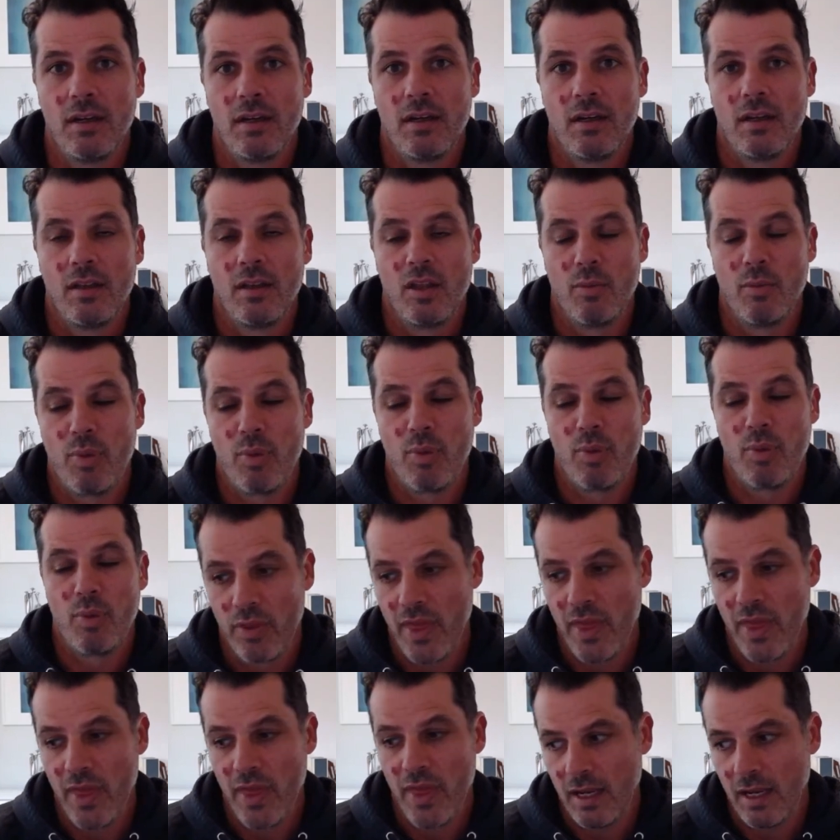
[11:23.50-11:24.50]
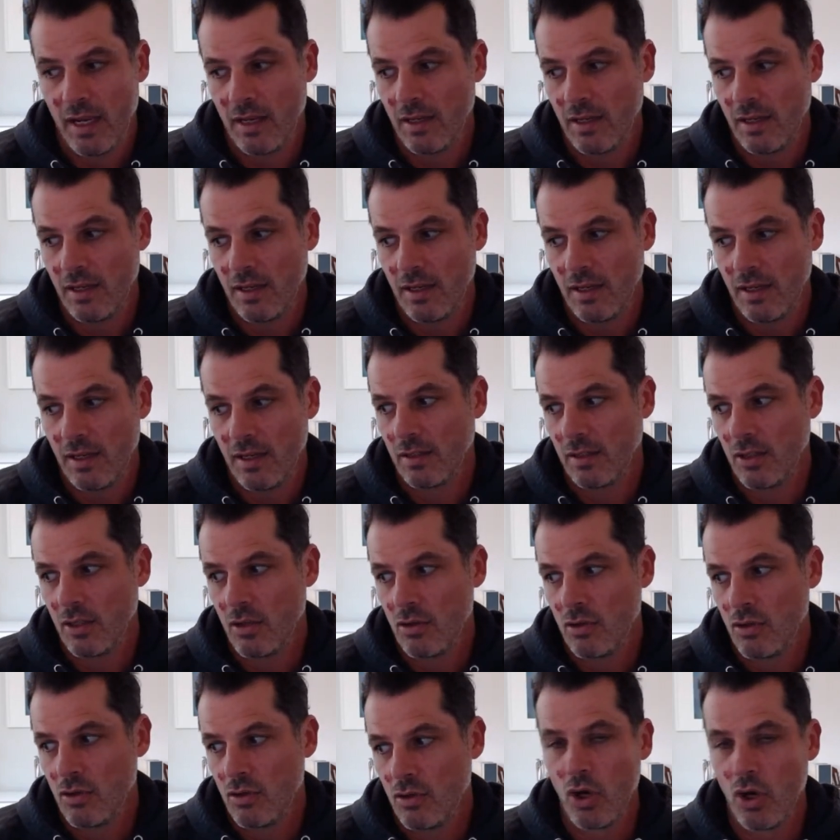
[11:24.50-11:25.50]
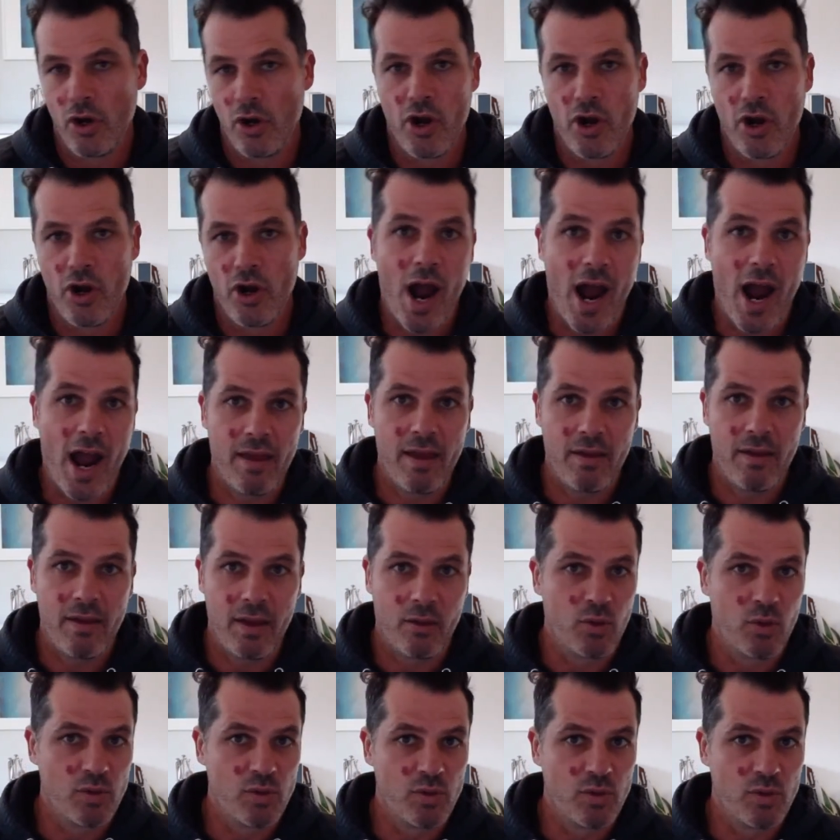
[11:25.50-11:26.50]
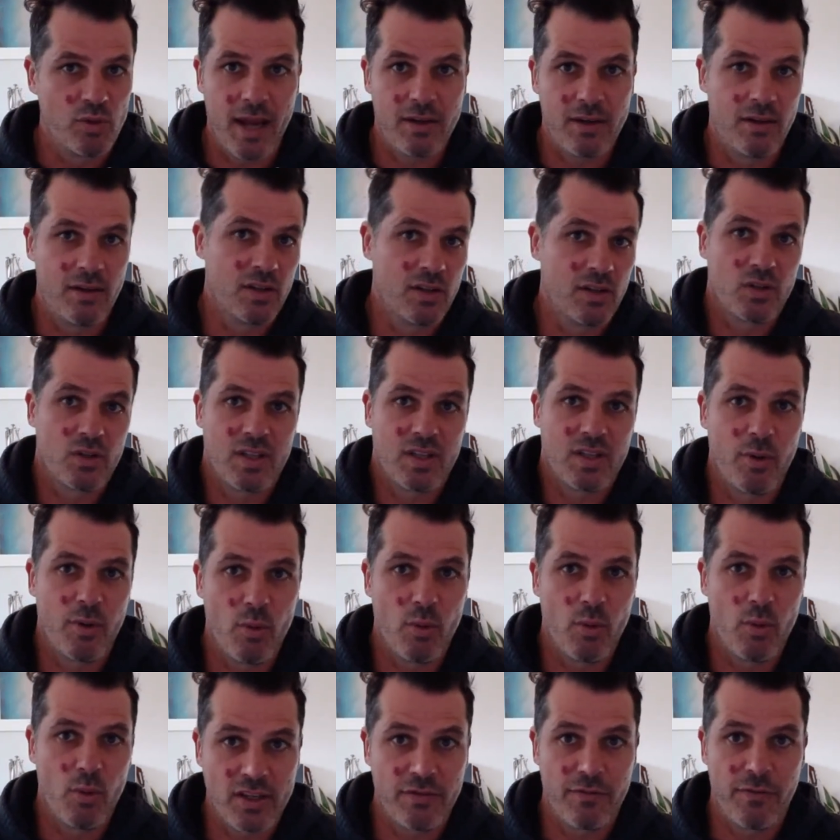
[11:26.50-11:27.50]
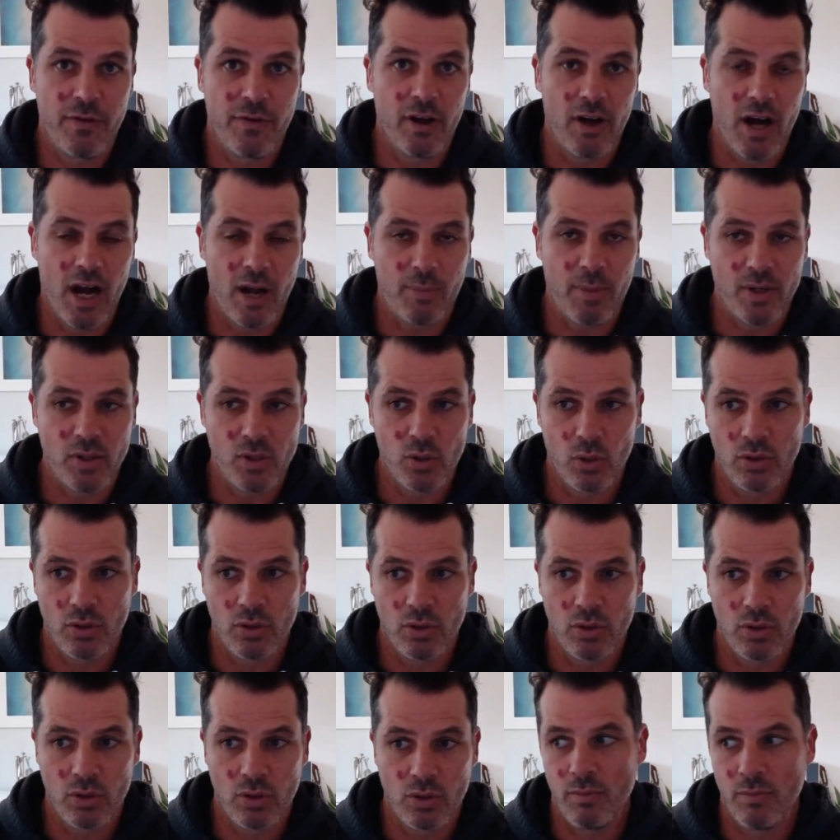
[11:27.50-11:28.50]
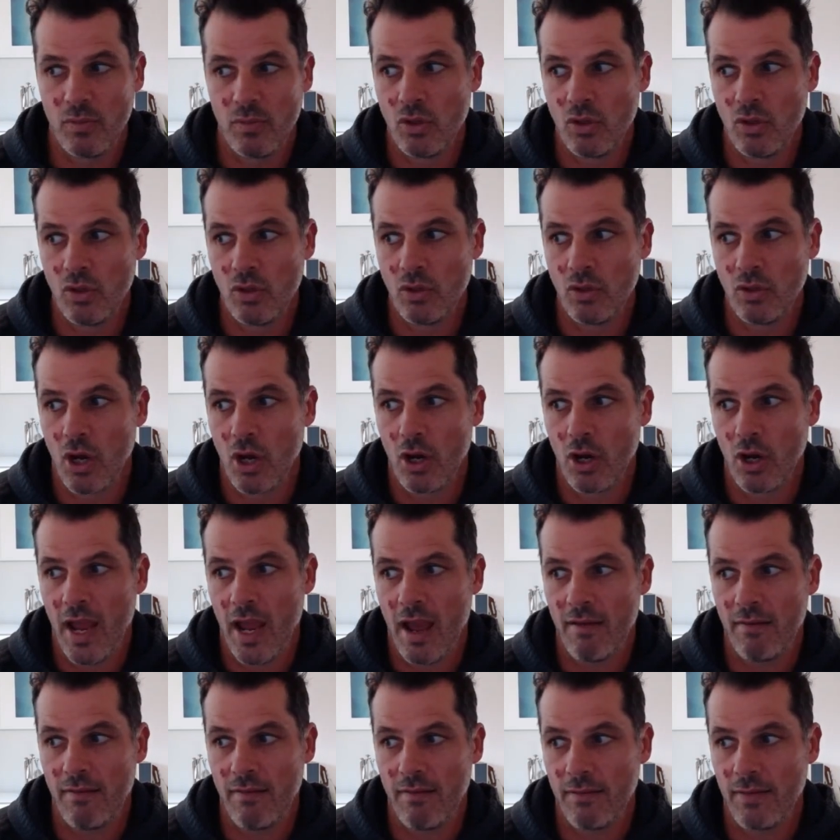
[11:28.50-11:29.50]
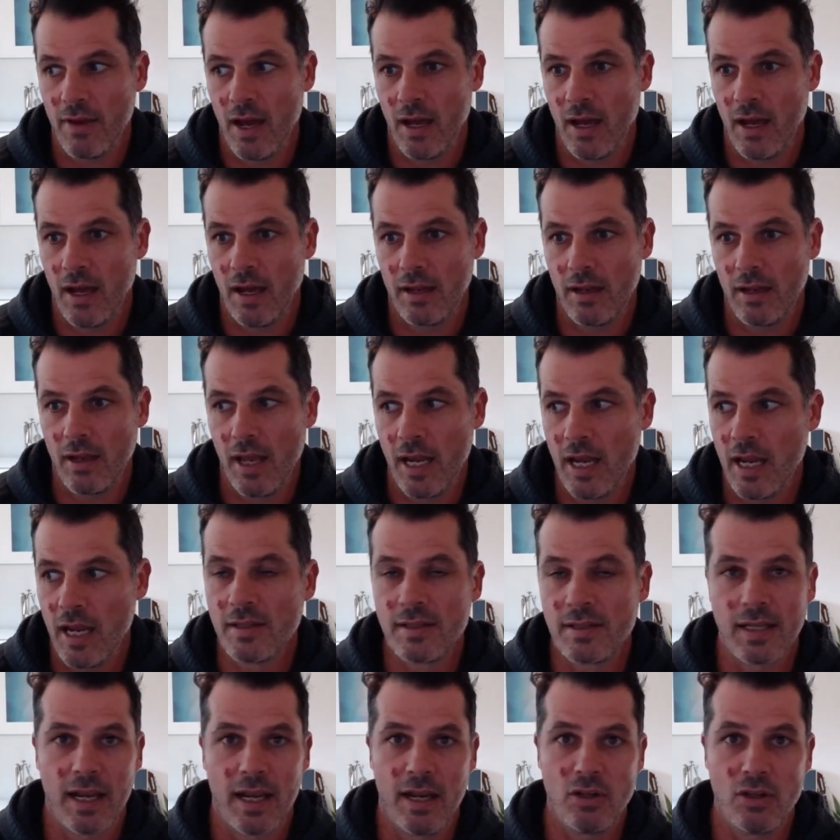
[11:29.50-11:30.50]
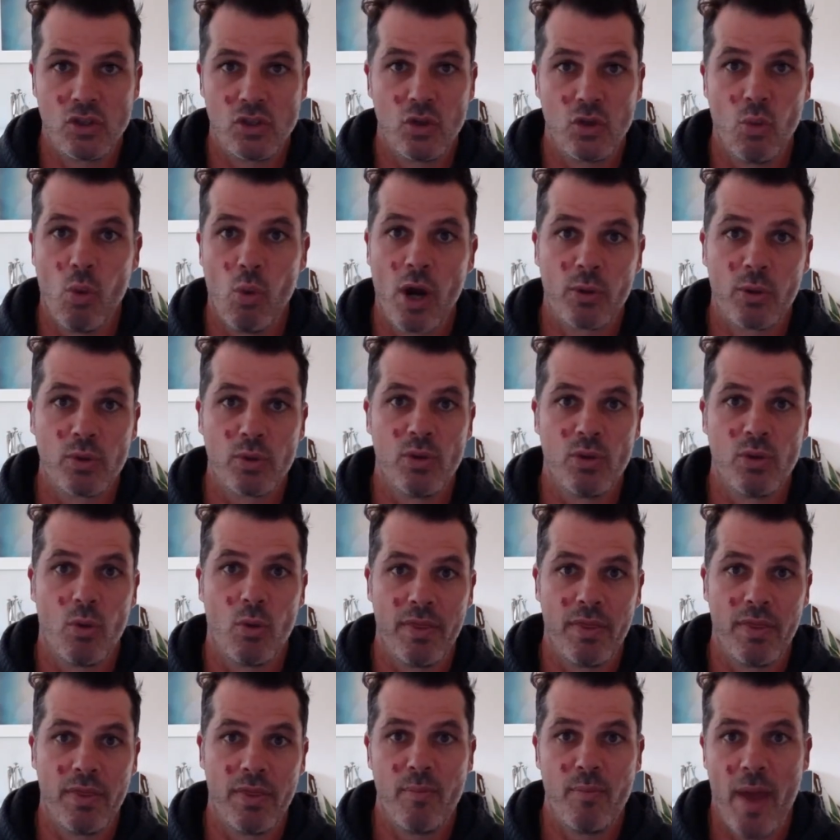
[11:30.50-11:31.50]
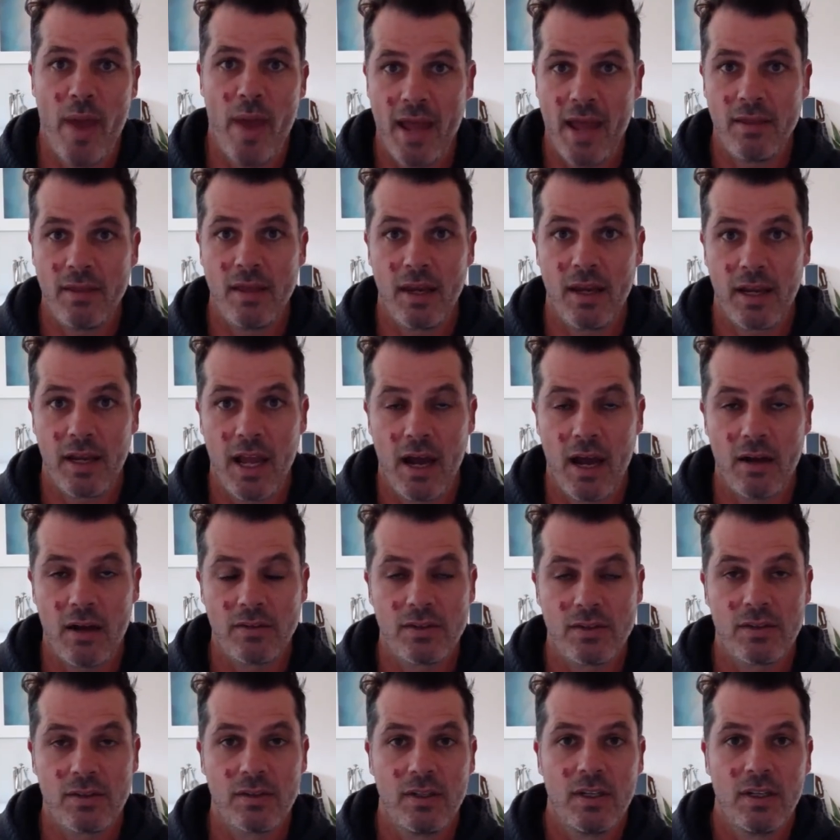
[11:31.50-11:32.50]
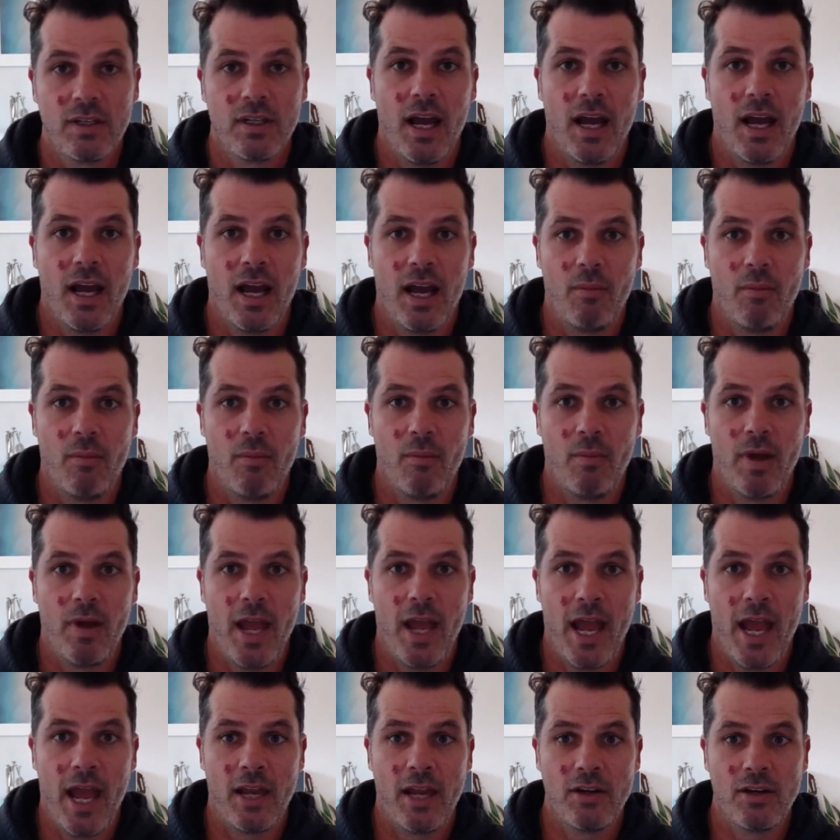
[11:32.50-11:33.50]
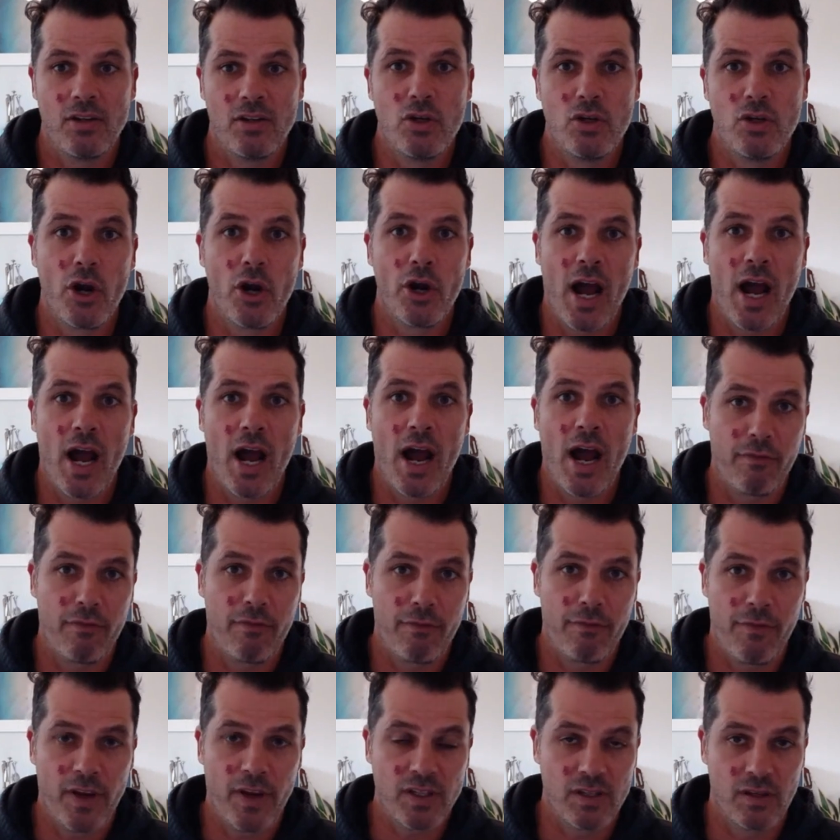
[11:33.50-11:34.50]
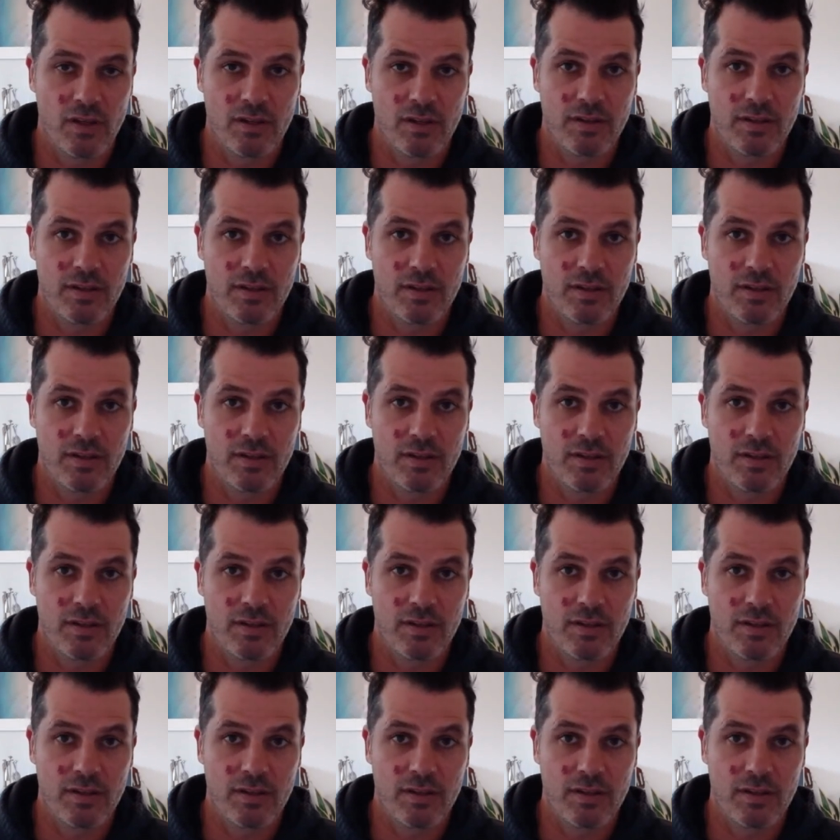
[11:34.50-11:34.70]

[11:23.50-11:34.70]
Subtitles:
The problem with that is you don't know why it was banned. This was something we had to figure out by talking to them. You don't have an insight into what was the one that banned the account, and you don't know how to fix it.